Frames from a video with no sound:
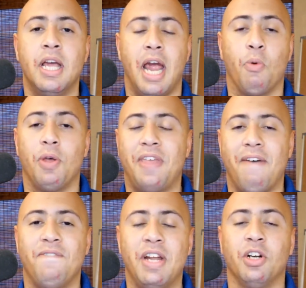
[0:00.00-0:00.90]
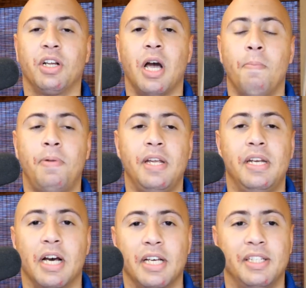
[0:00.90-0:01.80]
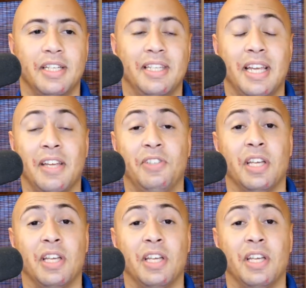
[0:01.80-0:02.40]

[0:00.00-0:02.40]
And what that vendor company does is it gives